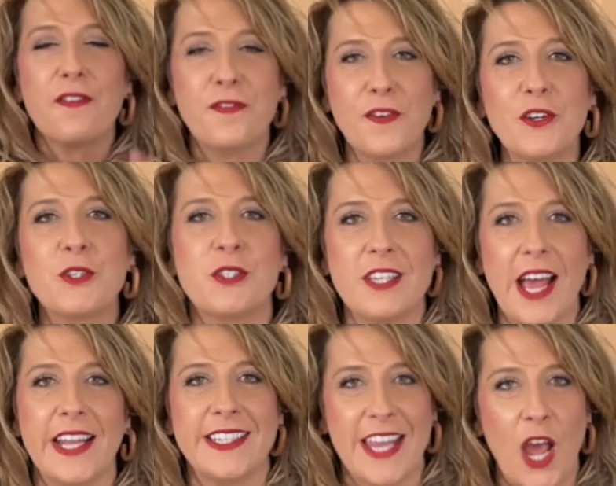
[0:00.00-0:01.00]
first
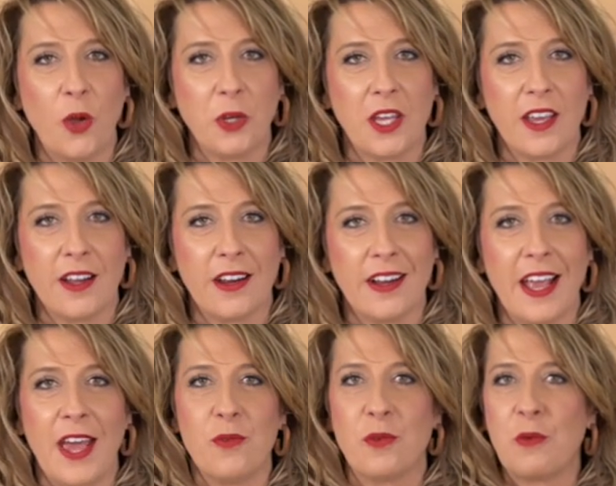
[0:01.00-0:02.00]
sat down here
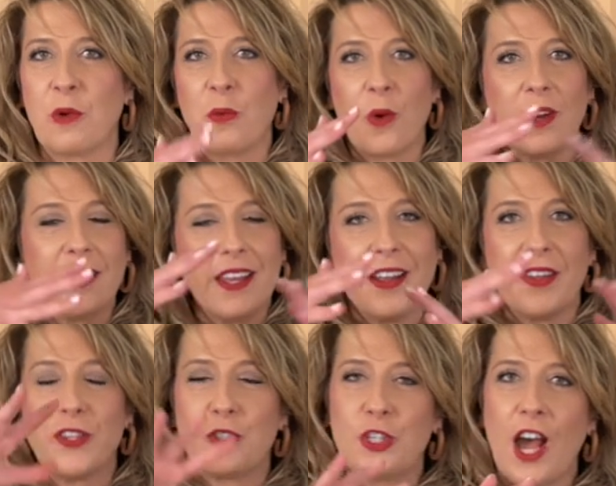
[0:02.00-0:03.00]
and we were working on
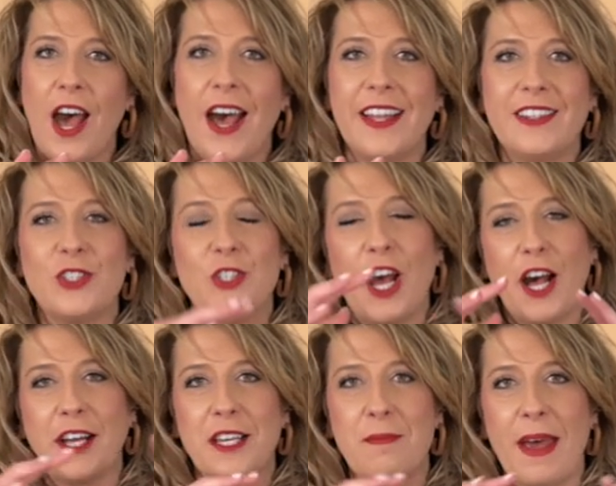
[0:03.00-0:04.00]
the shot and
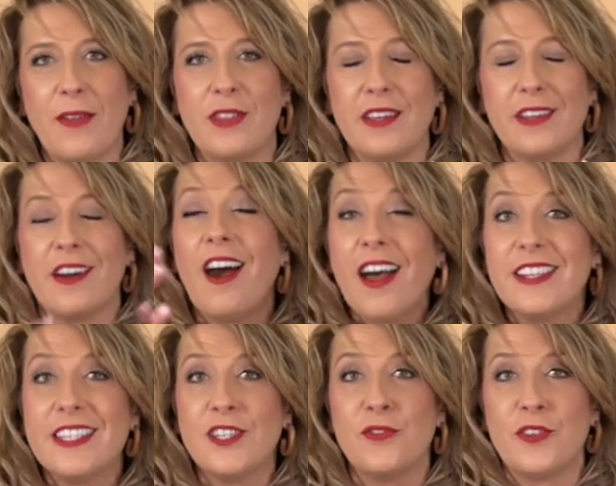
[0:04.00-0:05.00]
talking about the
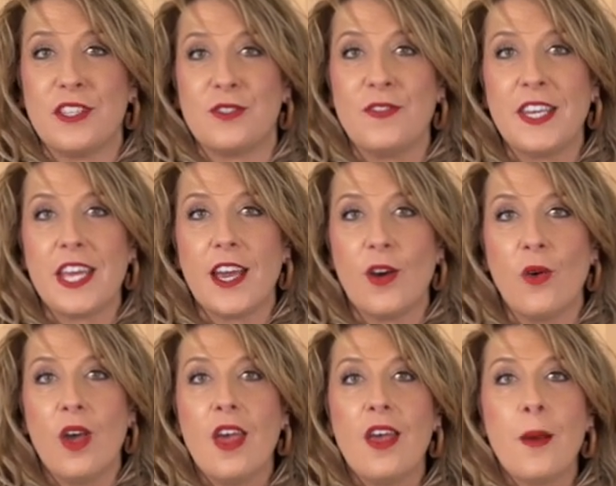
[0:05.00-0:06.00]
content for this video,
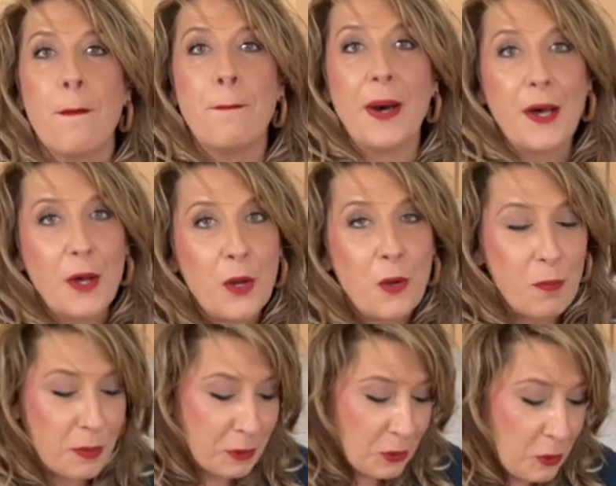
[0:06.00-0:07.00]
Bo
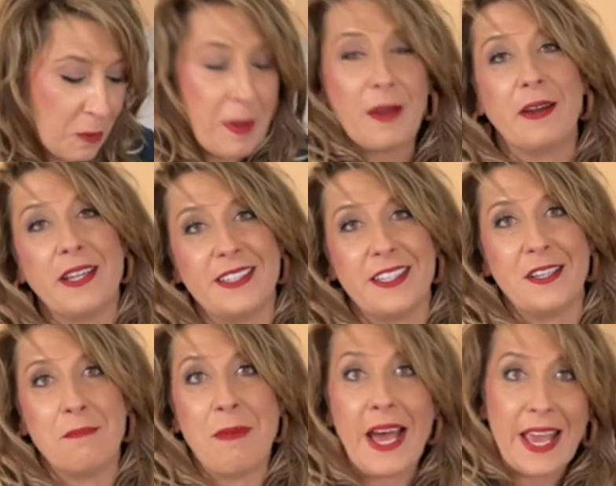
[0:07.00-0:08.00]
Blue
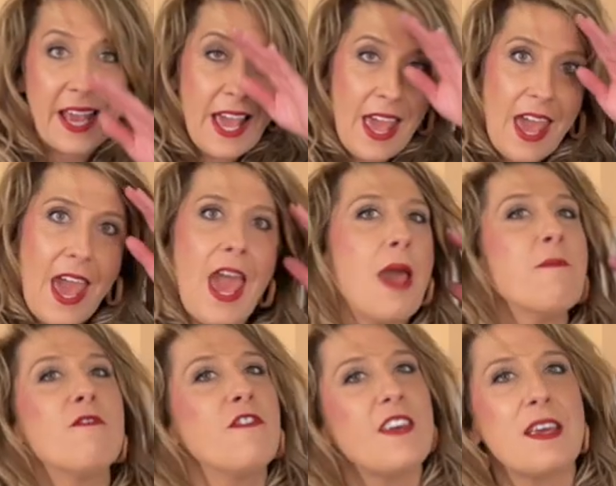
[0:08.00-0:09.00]
Barrington, my
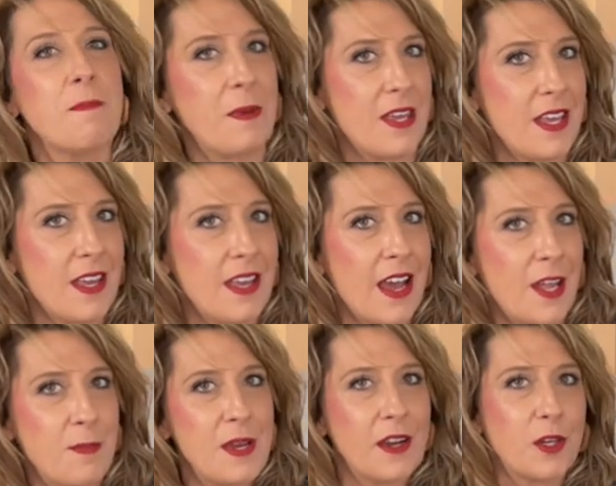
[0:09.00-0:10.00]
MVP
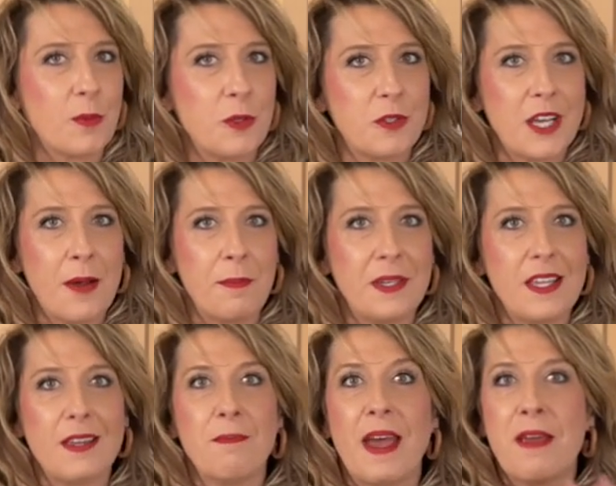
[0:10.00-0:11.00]
at Bianca Bruce
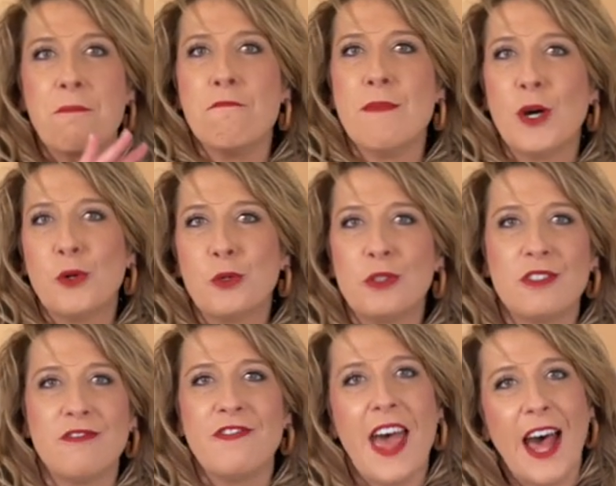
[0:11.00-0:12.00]
Company, my most
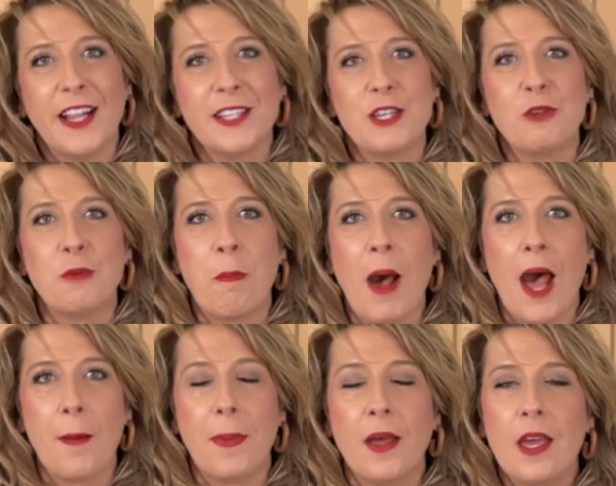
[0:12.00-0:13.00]
valued
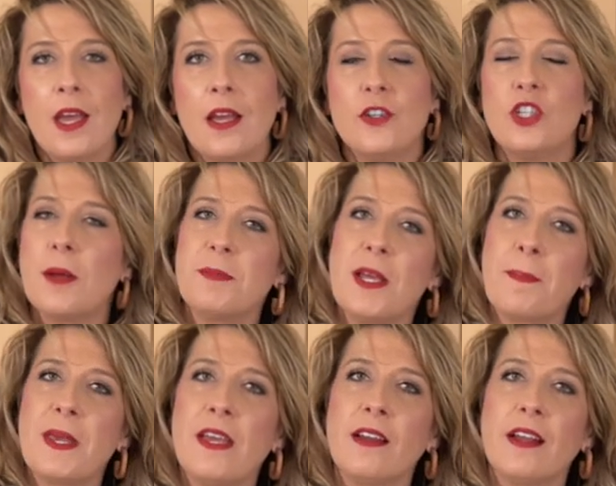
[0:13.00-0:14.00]
pup, jumped up
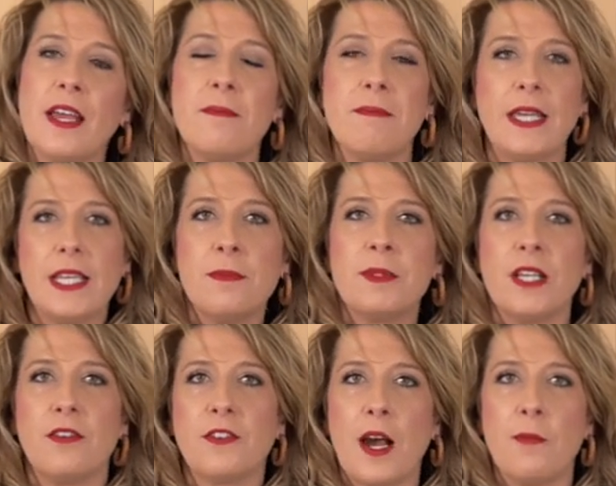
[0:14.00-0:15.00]
here and made
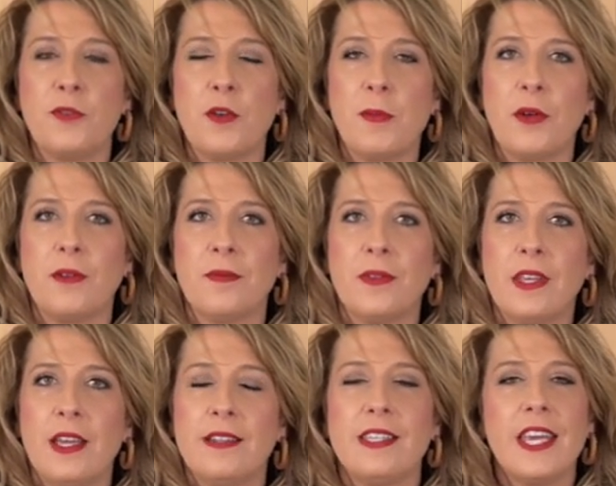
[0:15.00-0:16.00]
himself comfortable.
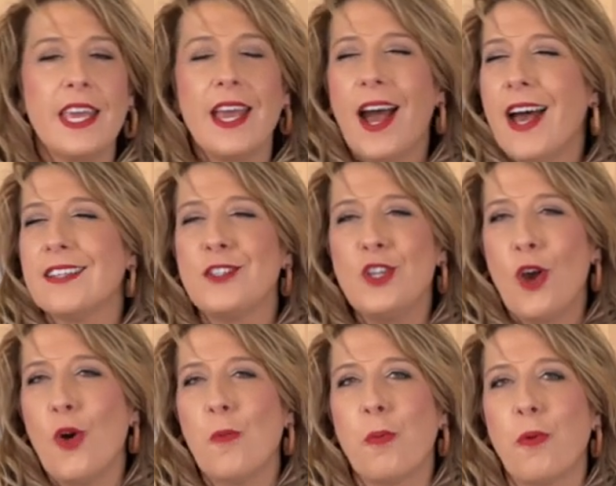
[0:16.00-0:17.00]
See, he has
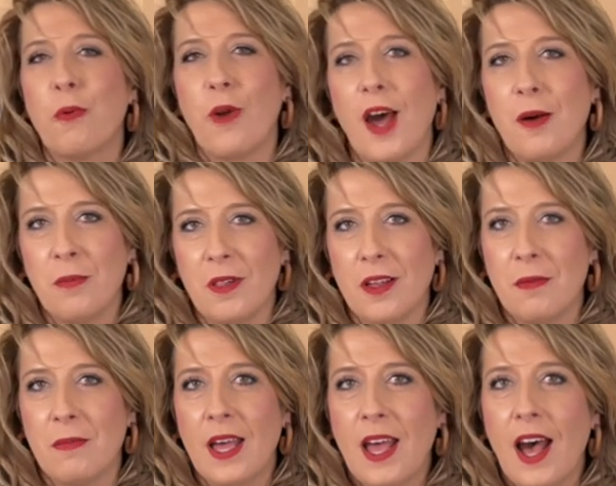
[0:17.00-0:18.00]
no
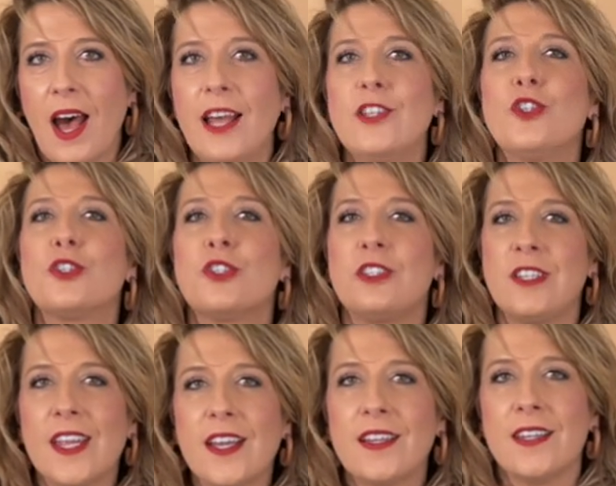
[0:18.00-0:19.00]
problem
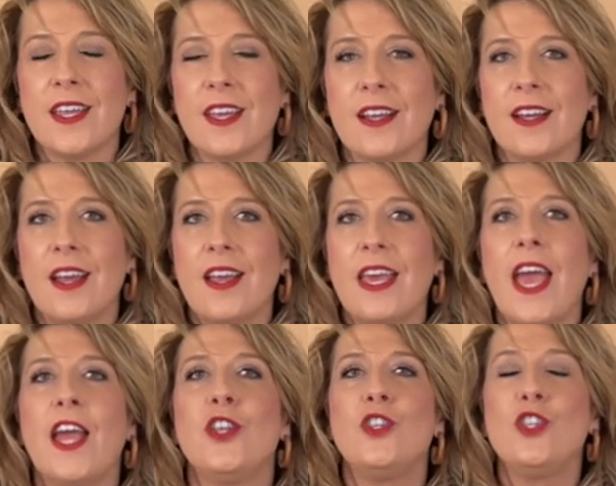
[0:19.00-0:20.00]
understanding
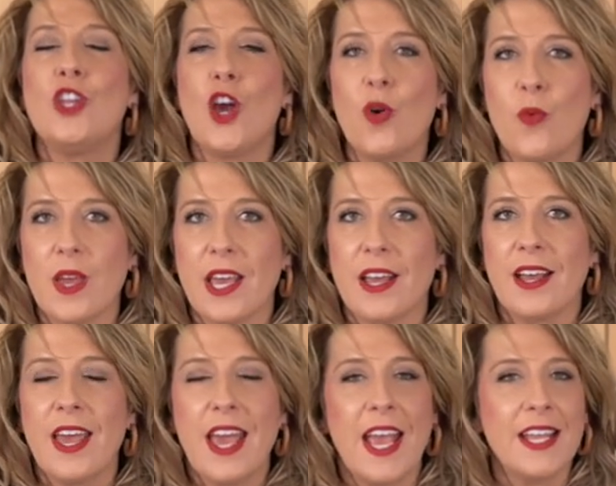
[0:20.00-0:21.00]
and knowing
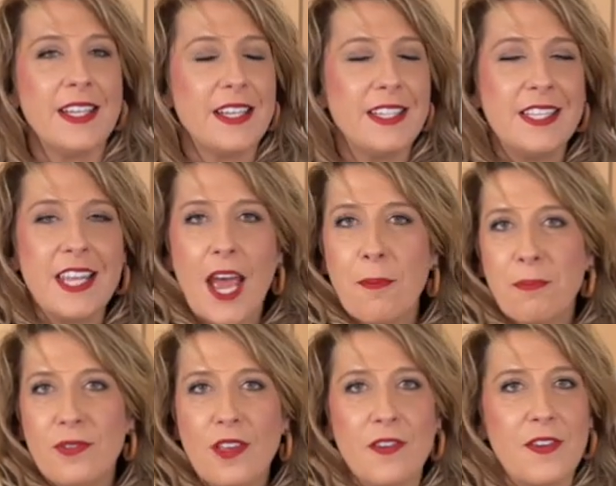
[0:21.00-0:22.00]
in the
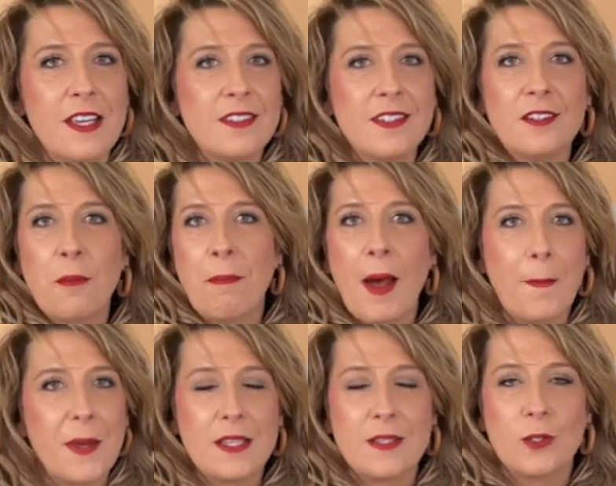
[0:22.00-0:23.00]
depth of his little
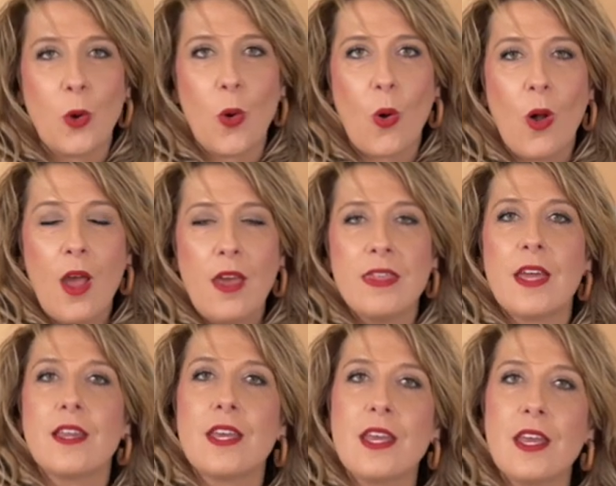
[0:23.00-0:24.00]
puppy soul that
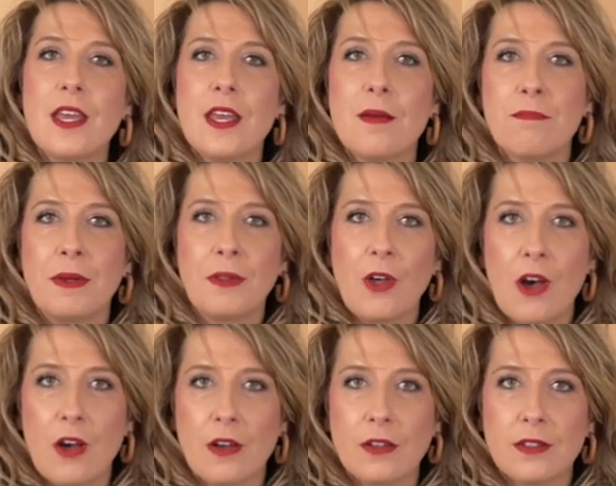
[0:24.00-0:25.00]
he
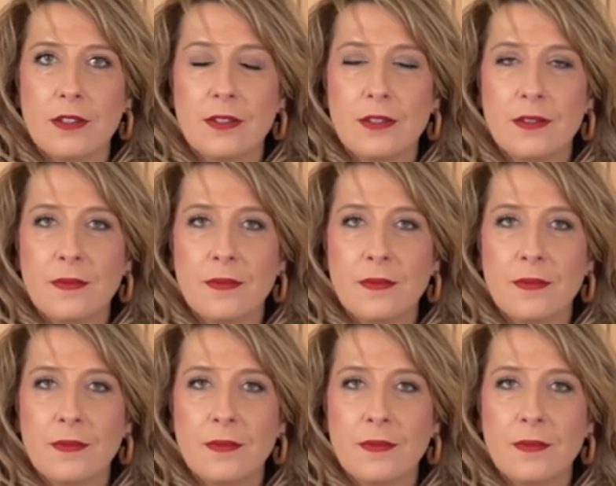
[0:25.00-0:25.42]
belongs.